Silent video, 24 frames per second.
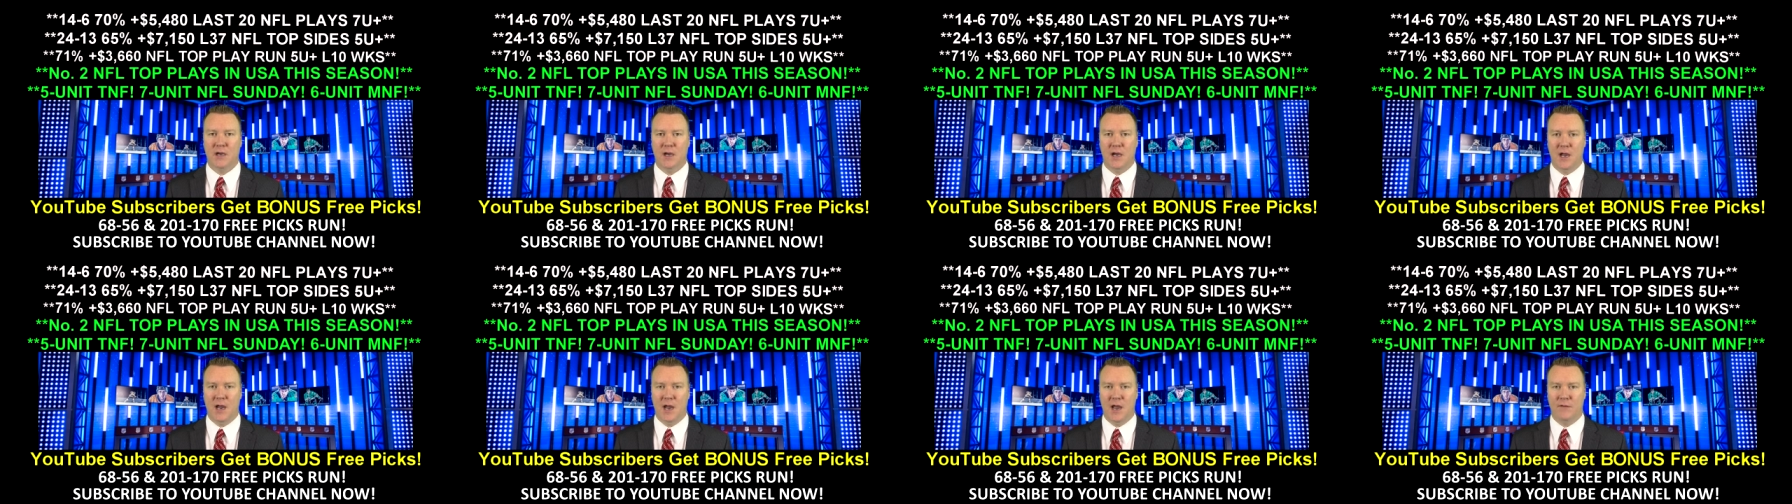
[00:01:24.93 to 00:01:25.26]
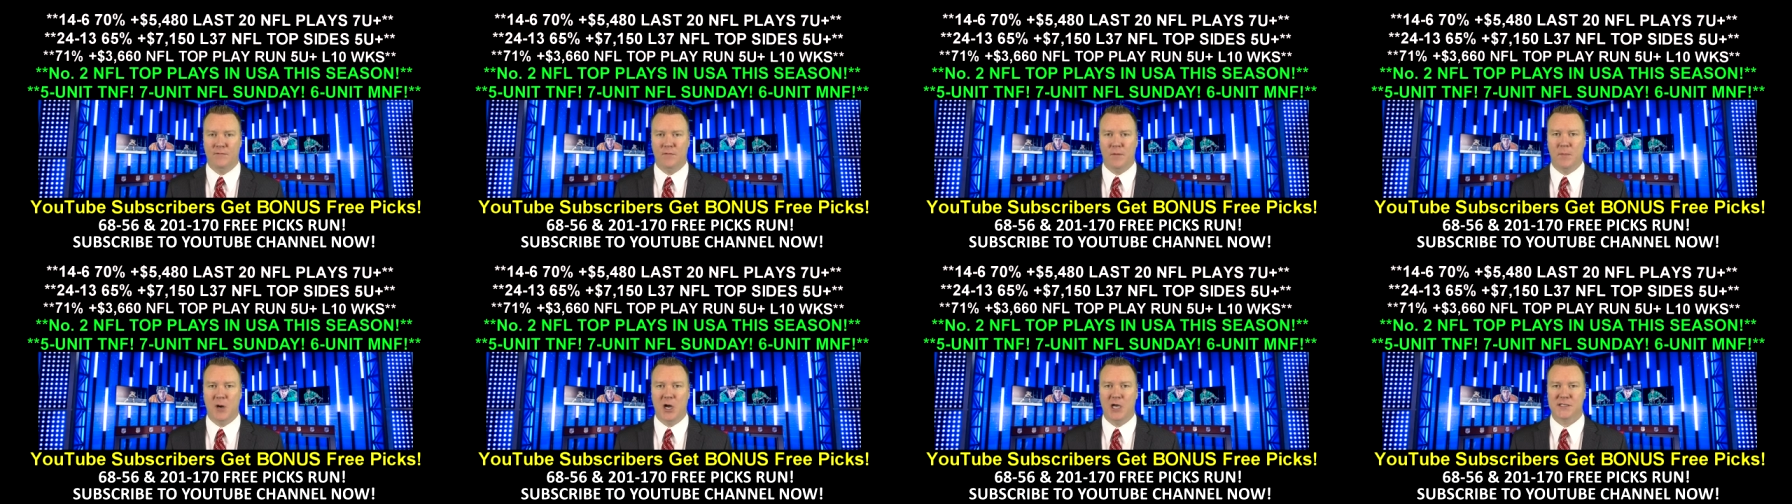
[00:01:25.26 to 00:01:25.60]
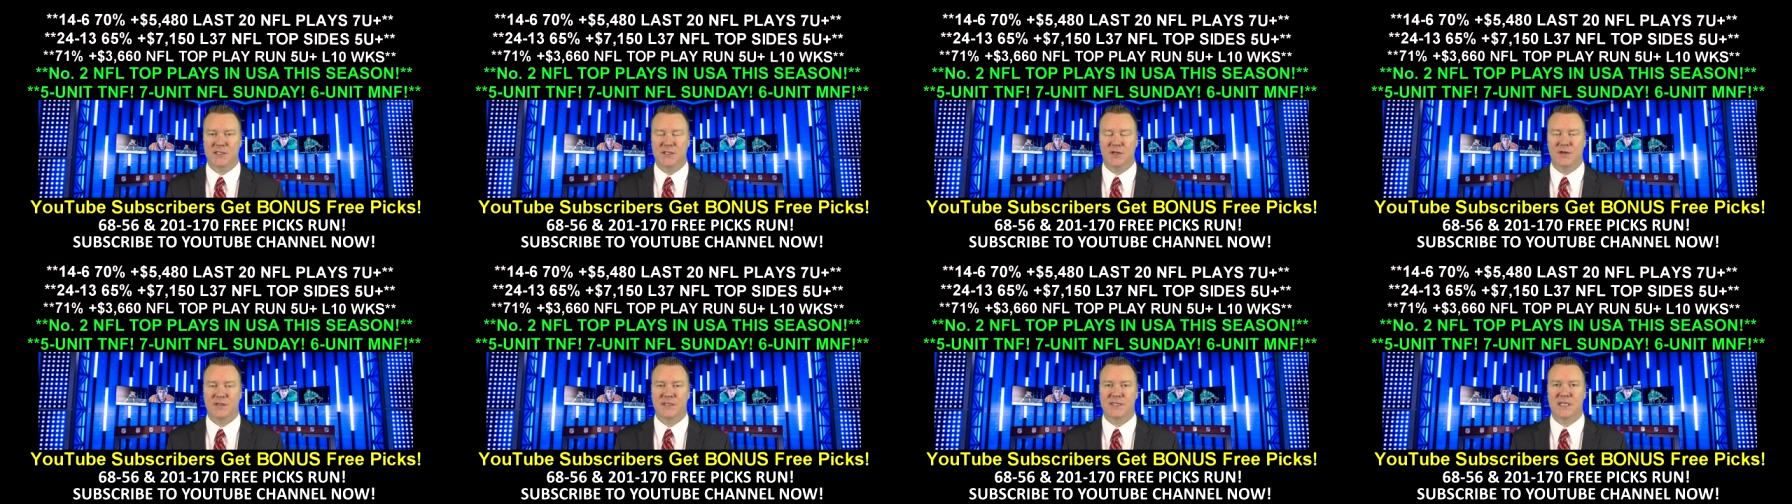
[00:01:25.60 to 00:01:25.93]
I have a
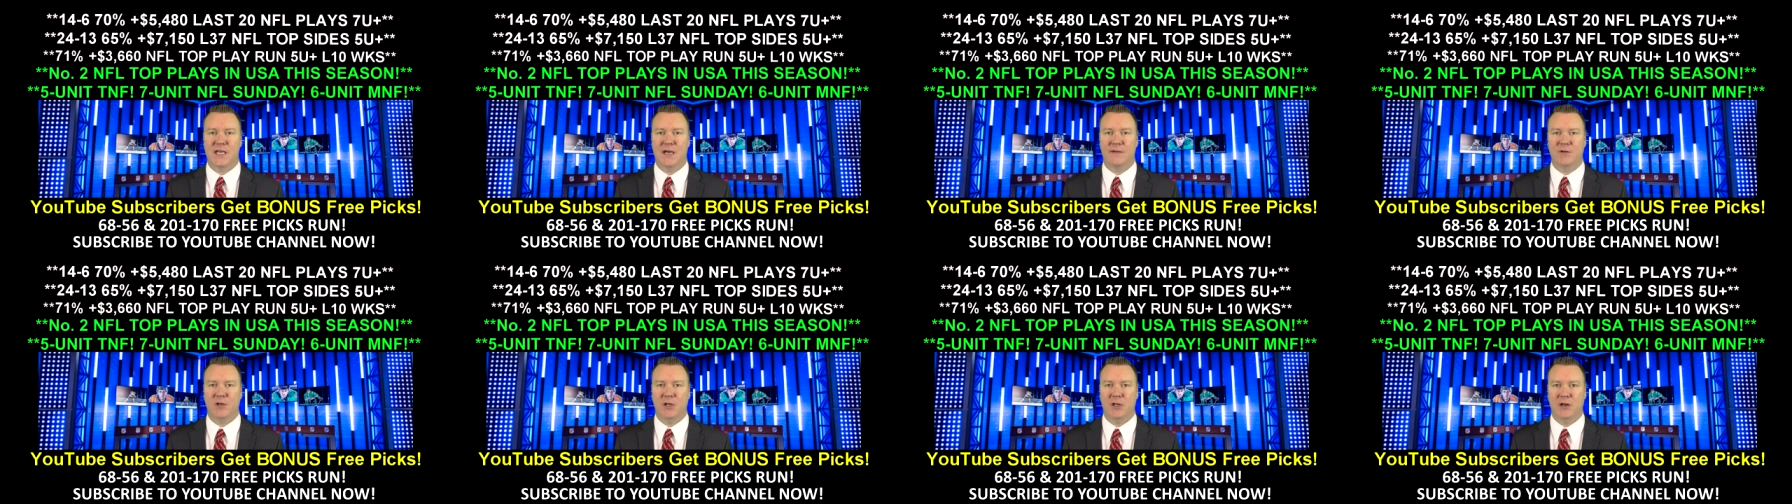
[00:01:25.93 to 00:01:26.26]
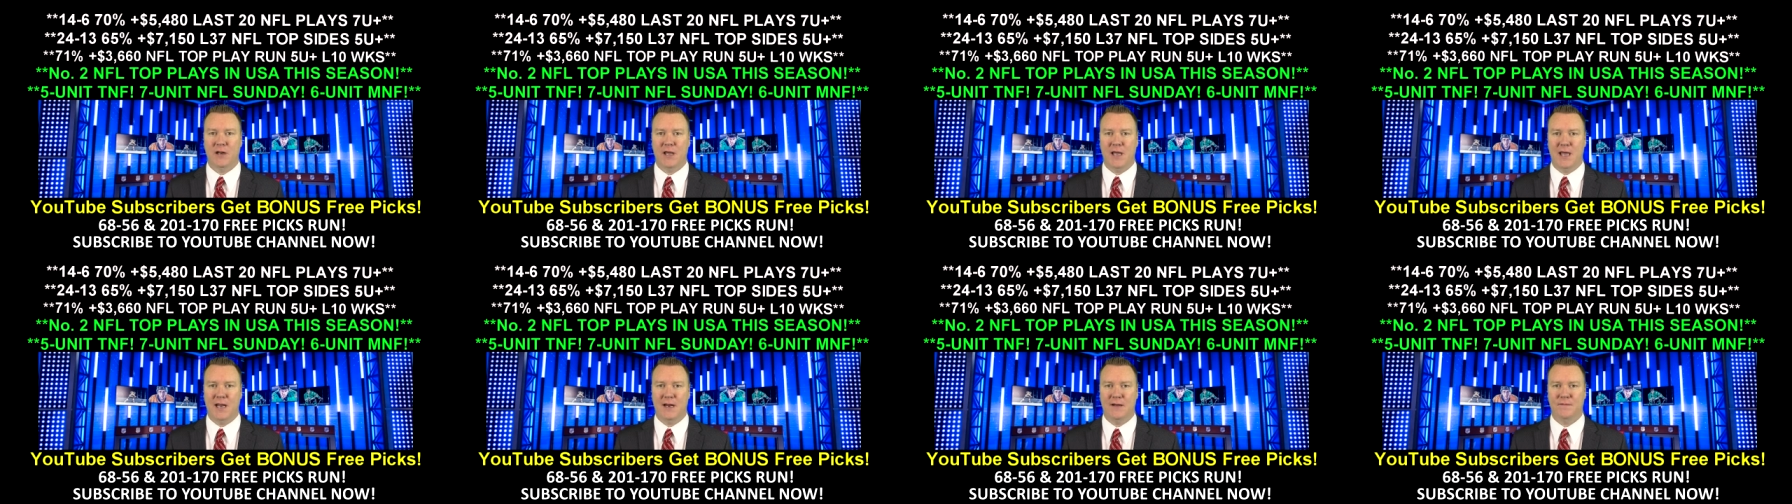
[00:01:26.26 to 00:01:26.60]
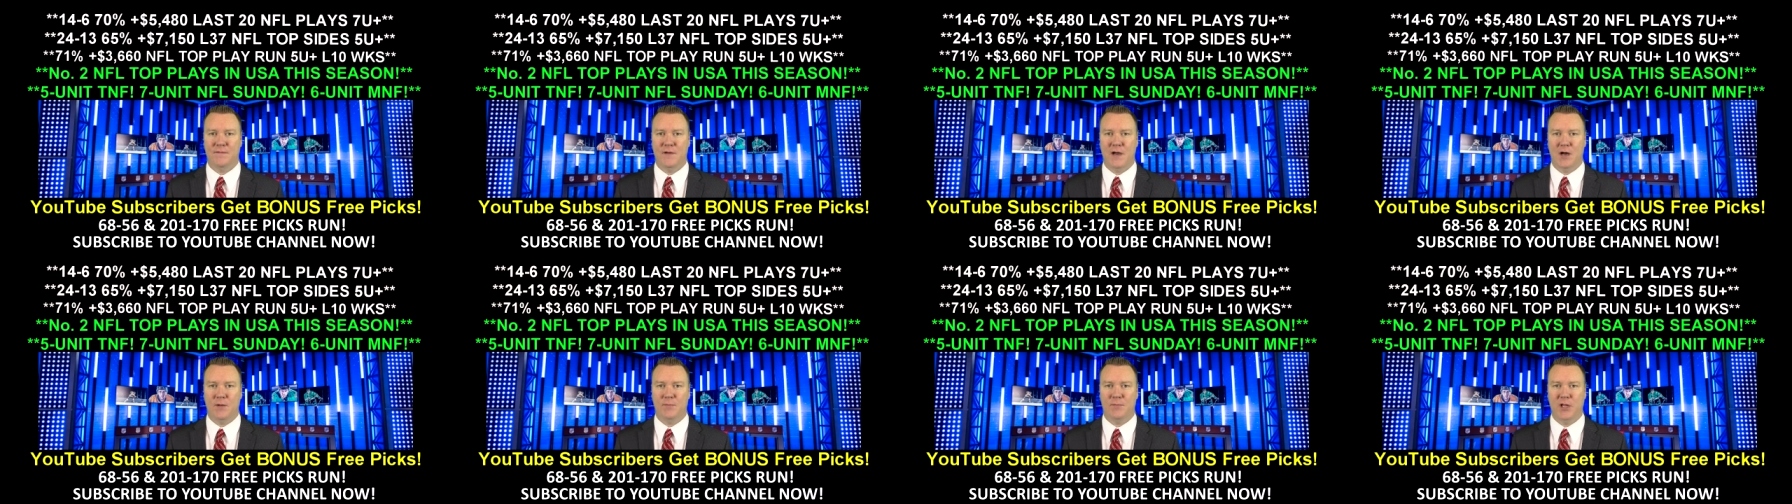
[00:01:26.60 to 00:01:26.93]
monster seven unit N
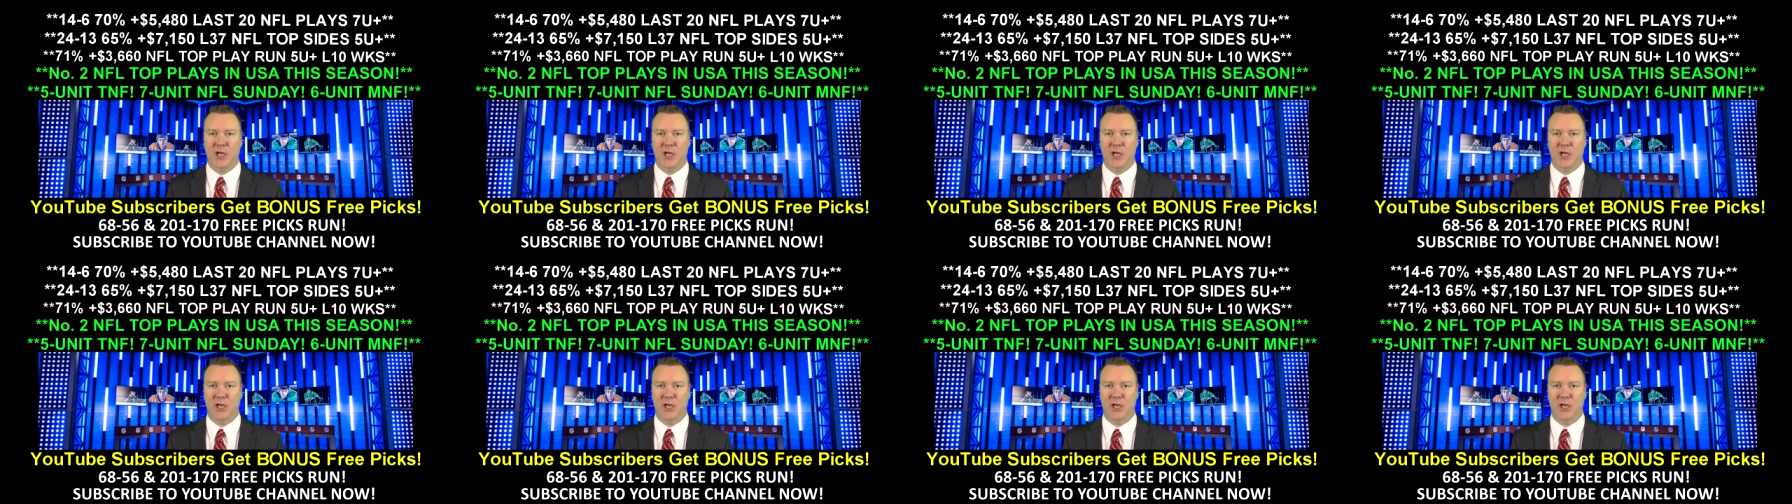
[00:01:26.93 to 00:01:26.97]
F L